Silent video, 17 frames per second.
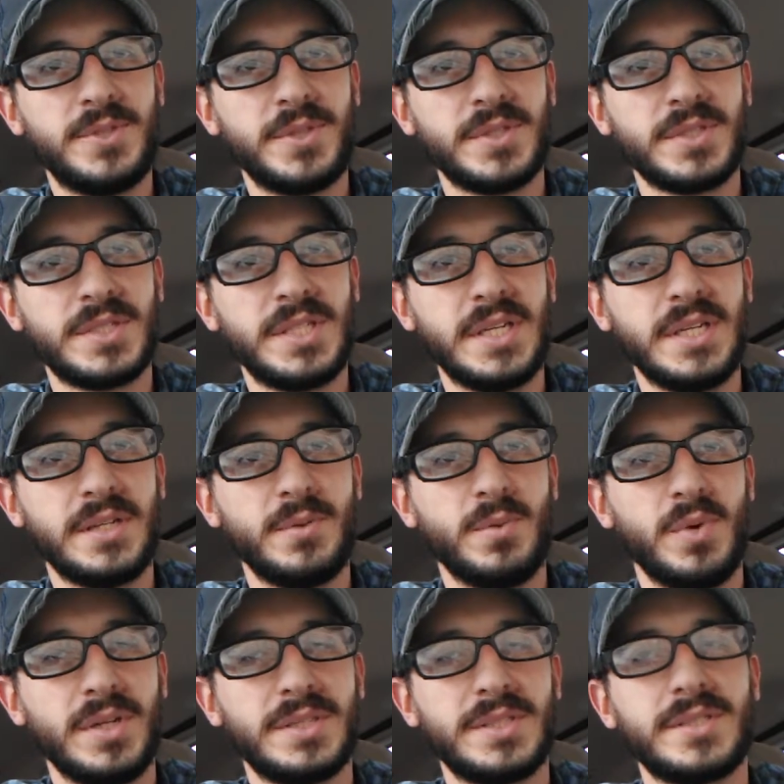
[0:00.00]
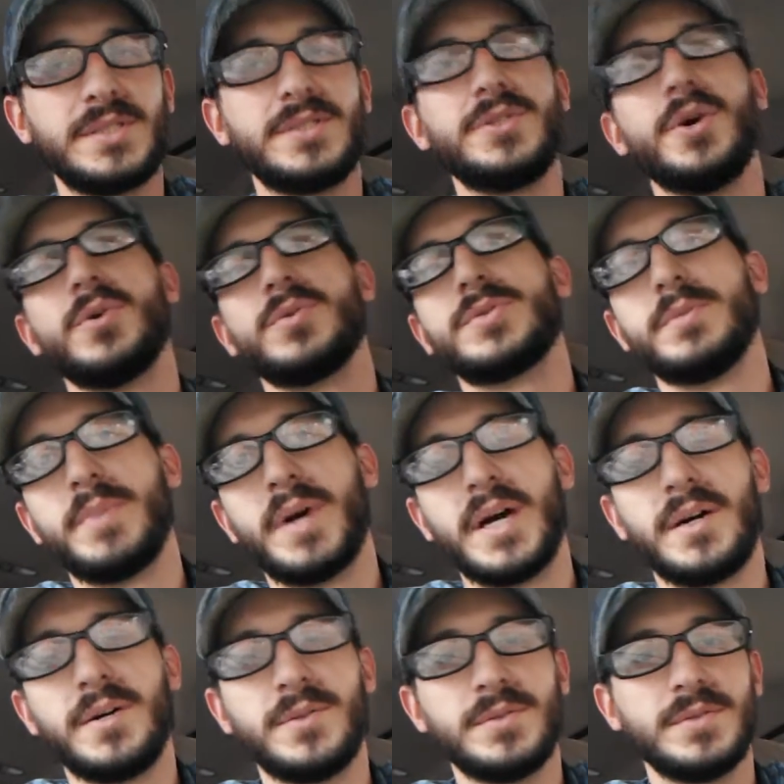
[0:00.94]
you can see it in what's joked
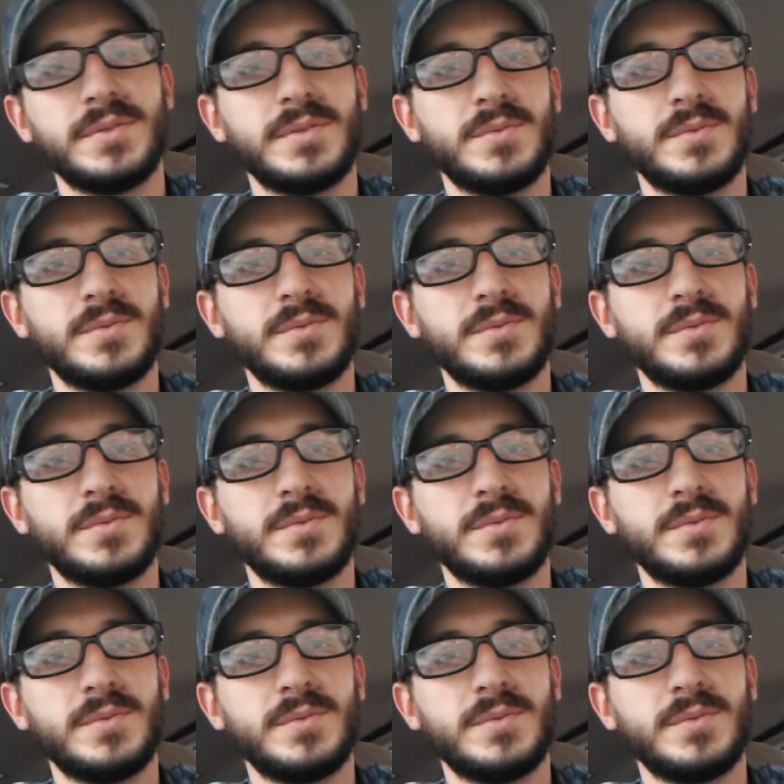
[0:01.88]
about,